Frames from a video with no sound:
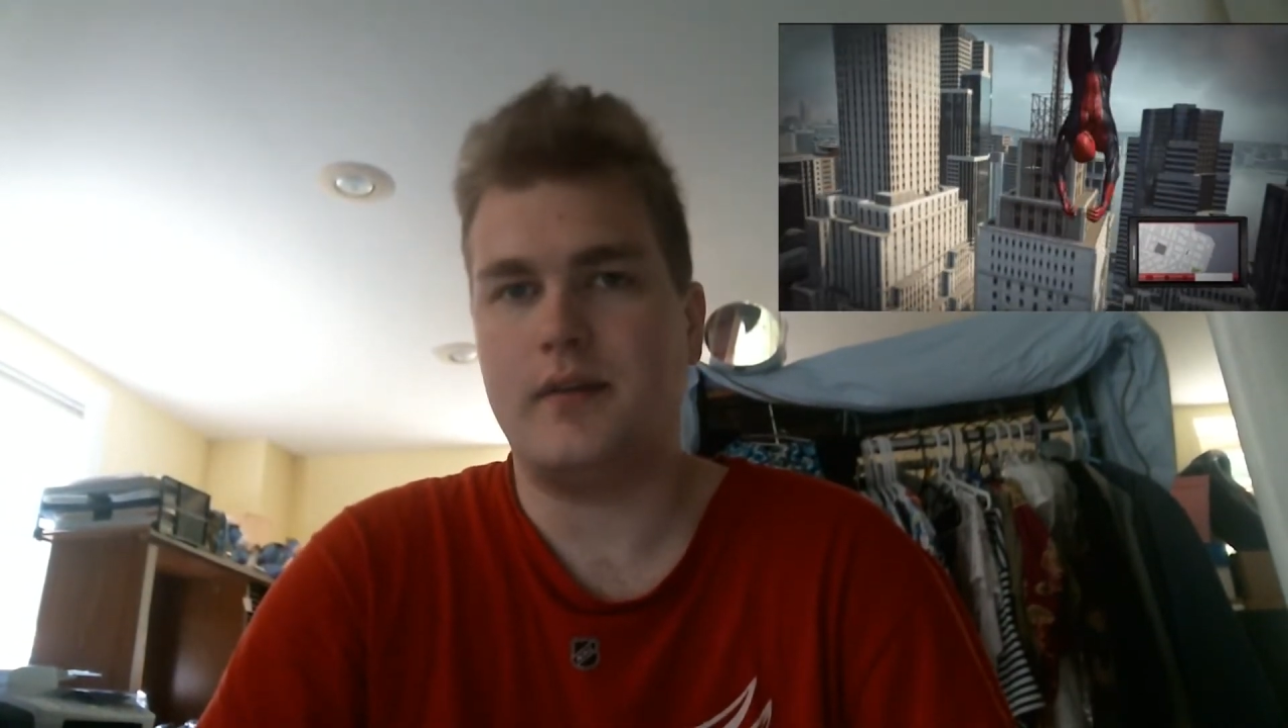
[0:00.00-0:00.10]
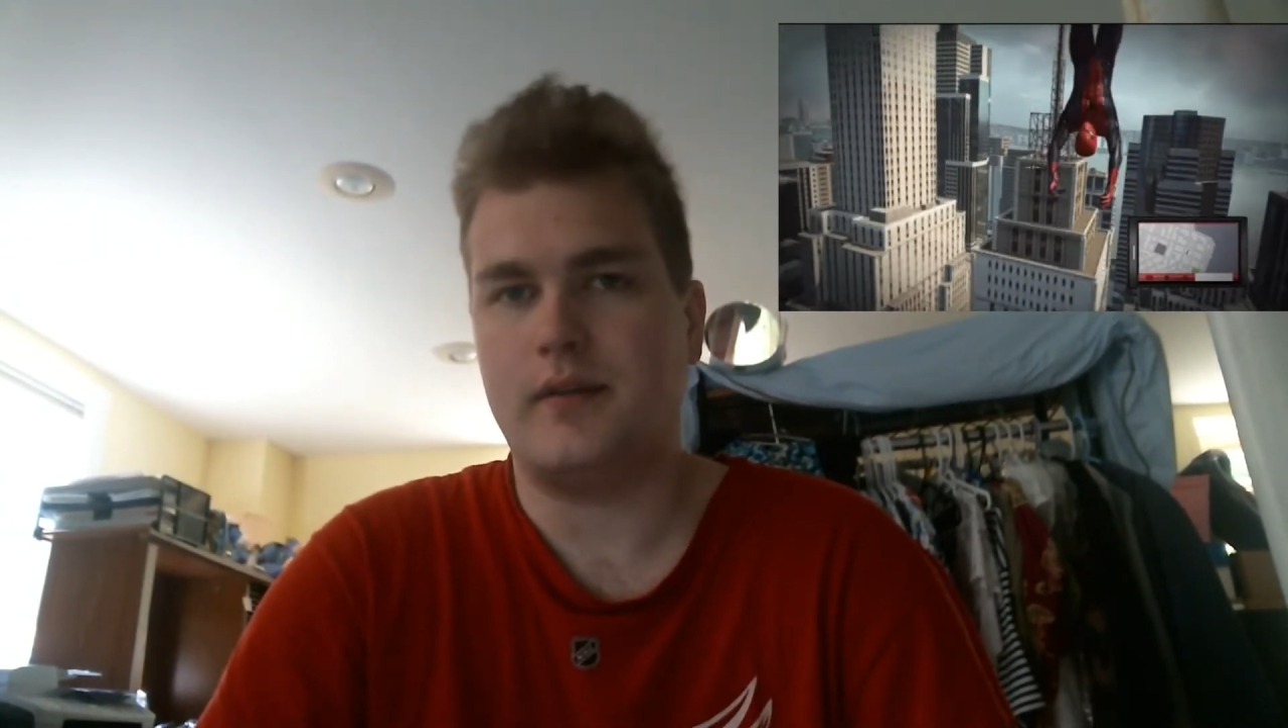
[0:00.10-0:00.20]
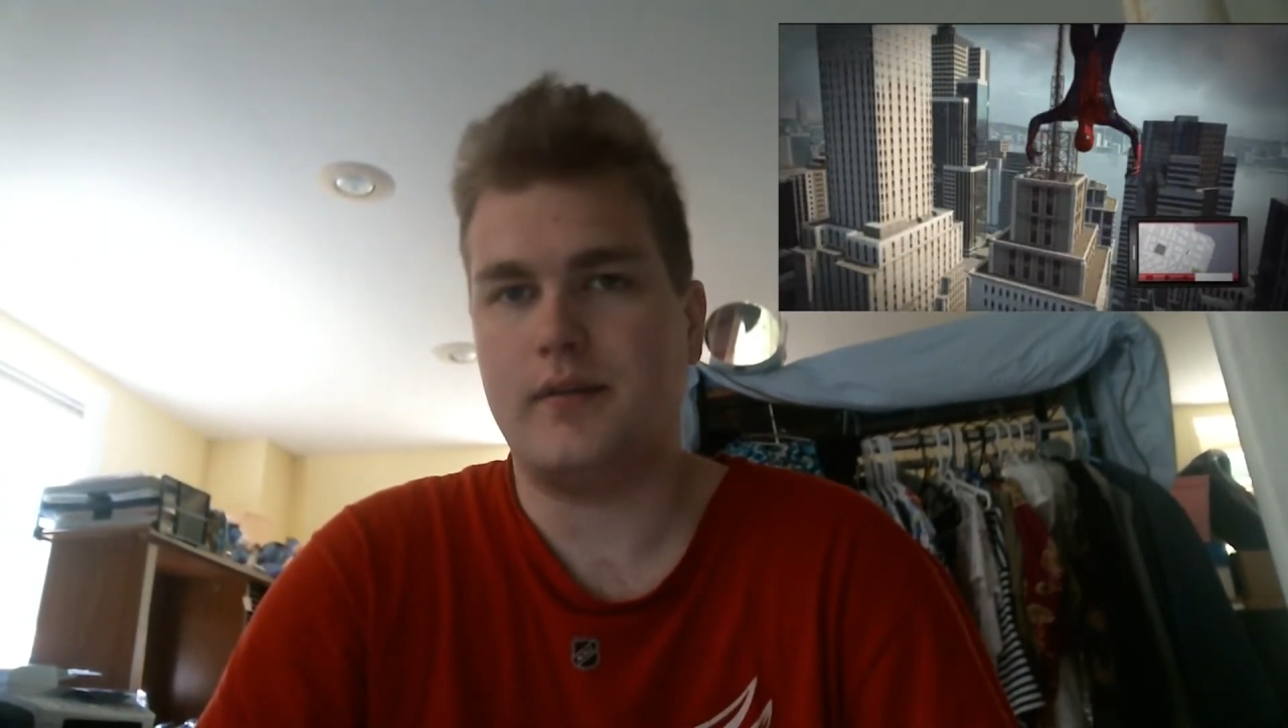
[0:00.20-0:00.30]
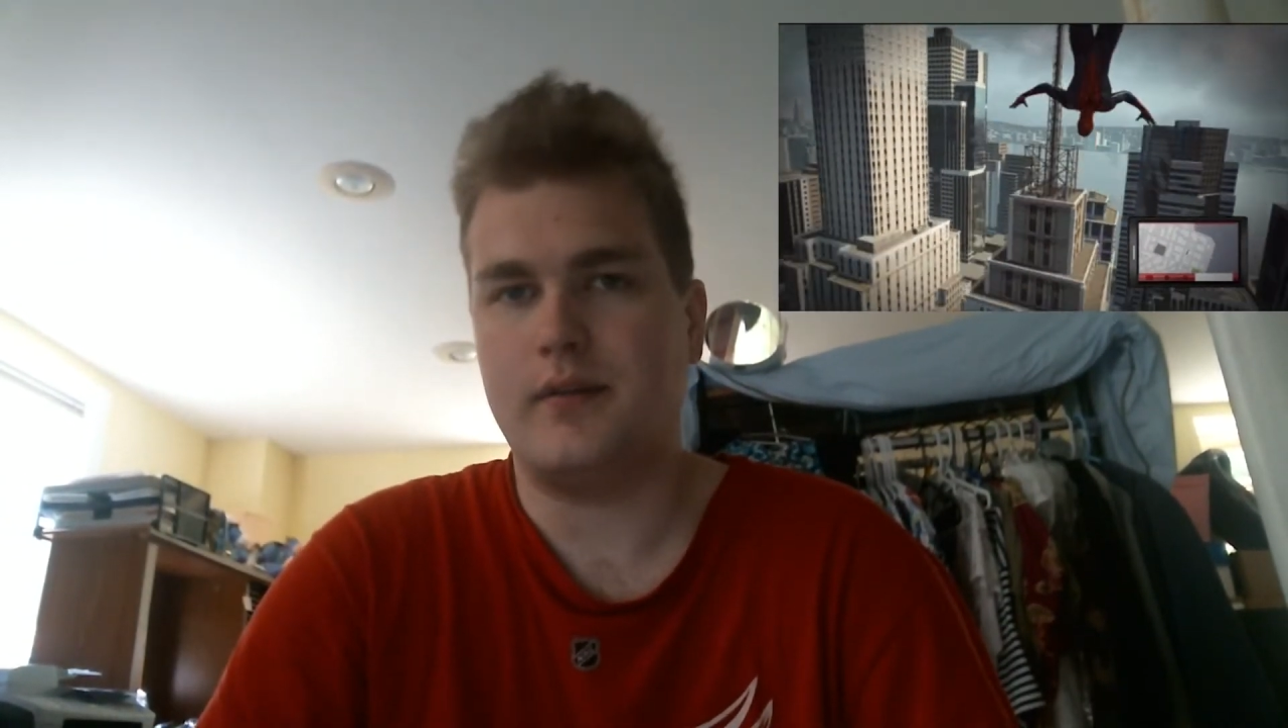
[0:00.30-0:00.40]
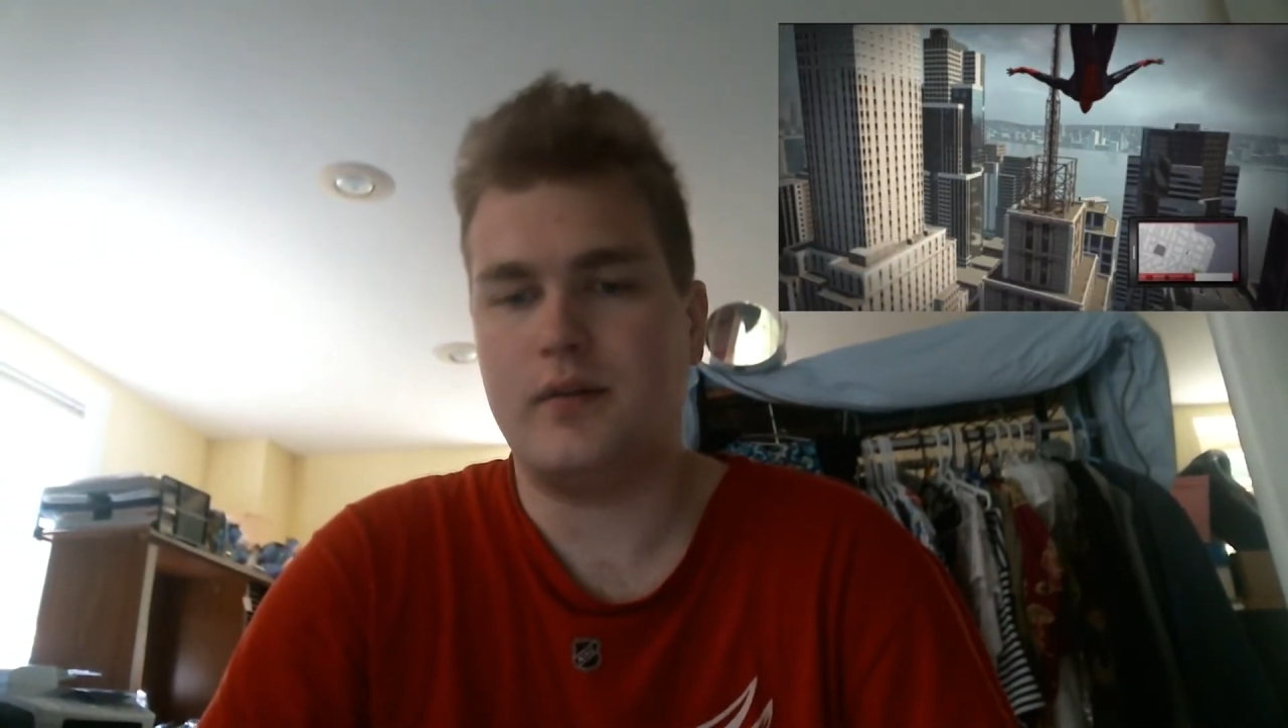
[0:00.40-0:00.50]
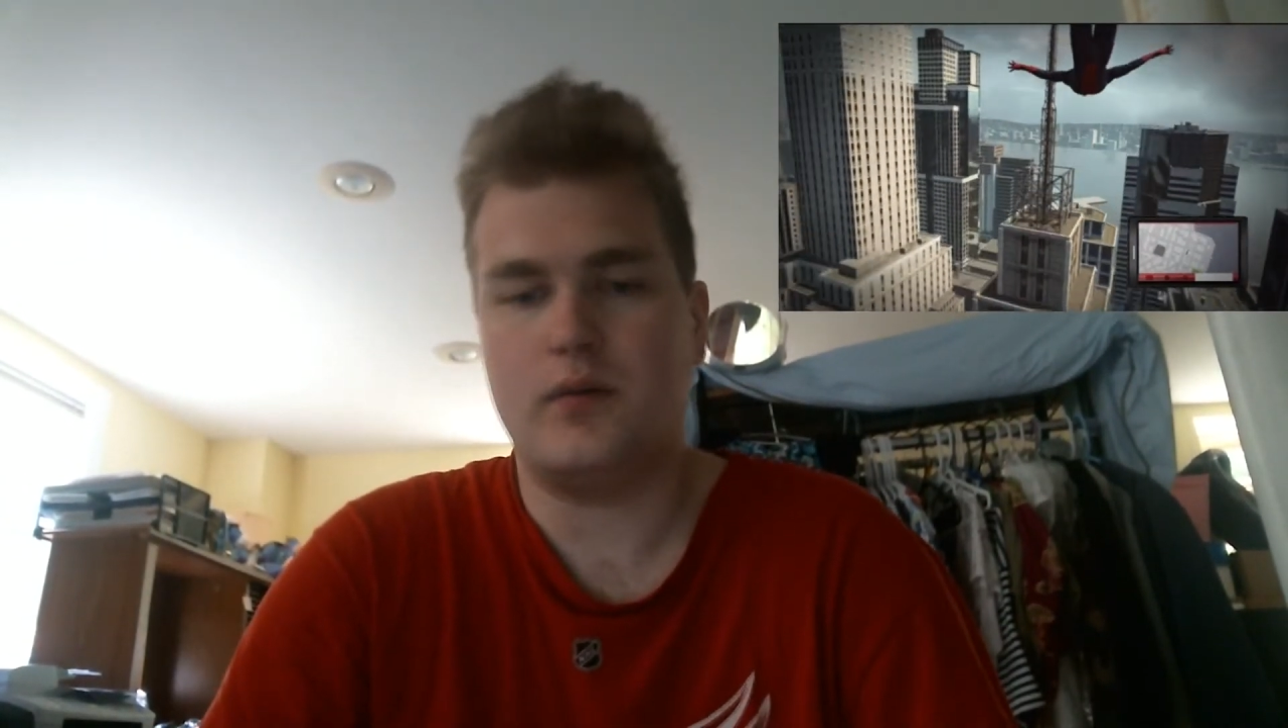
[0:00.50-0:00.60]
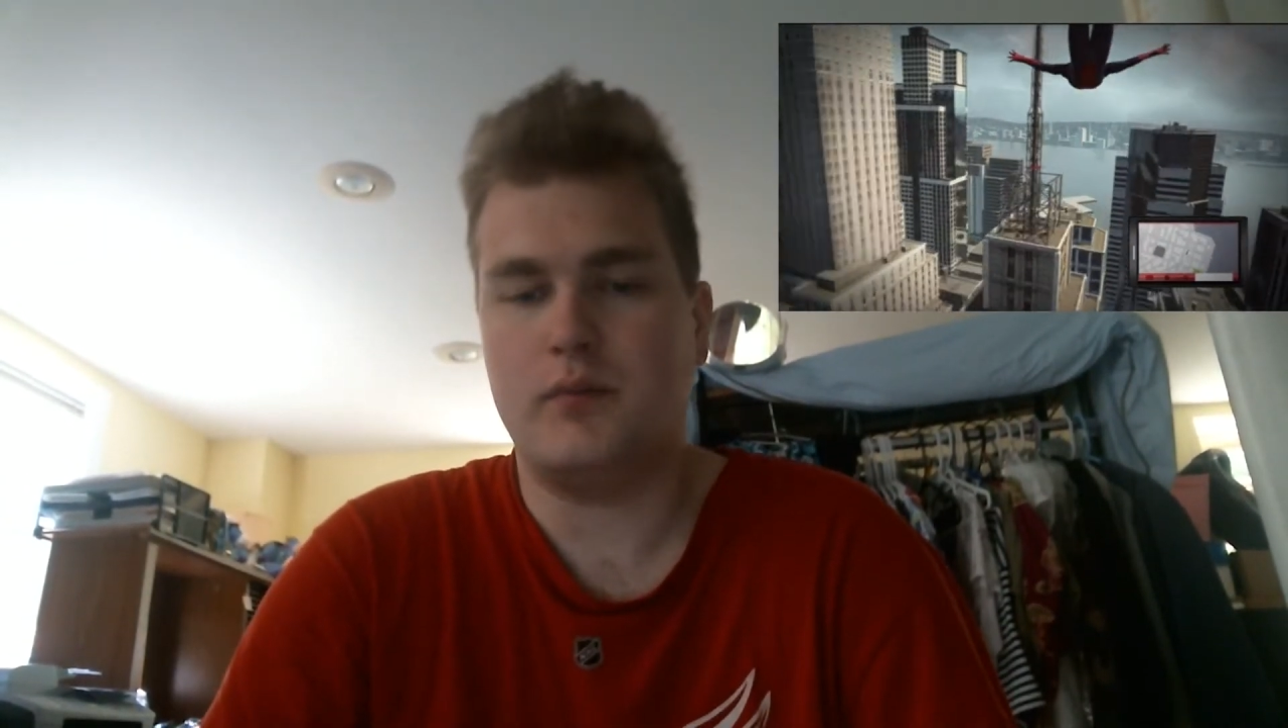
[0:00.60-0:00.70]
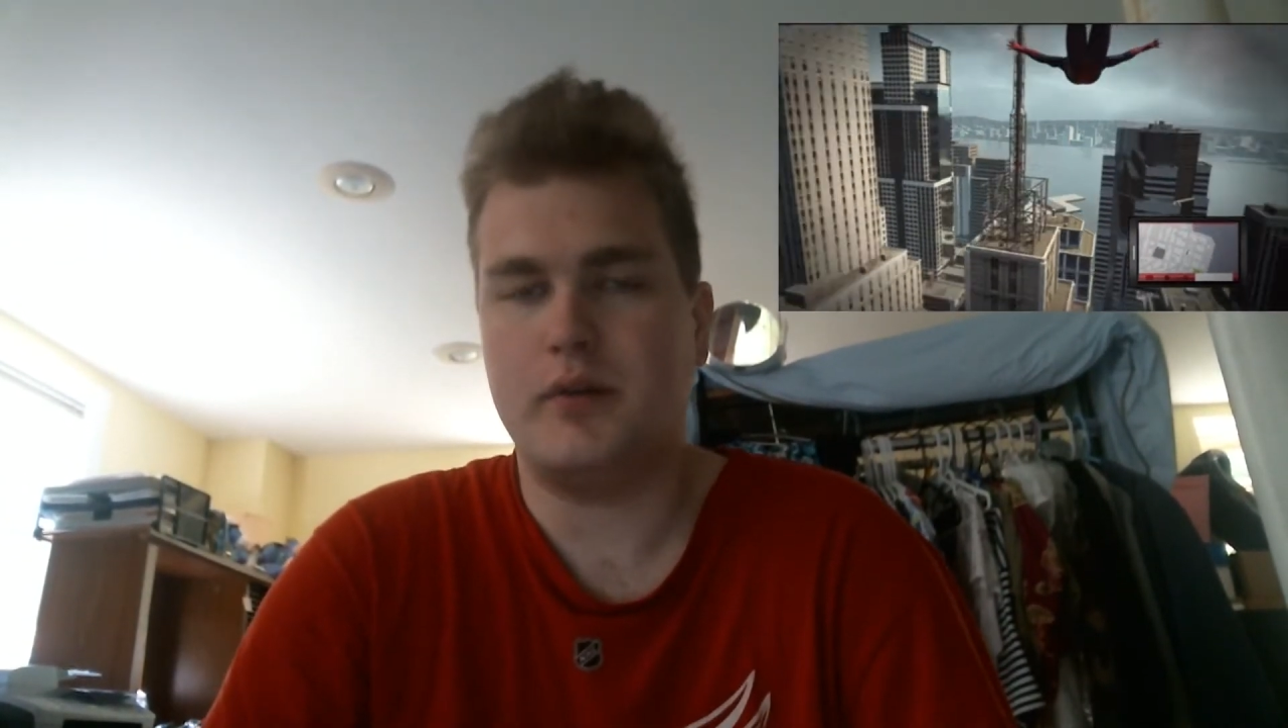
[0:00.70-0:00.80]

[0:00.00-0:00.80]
to a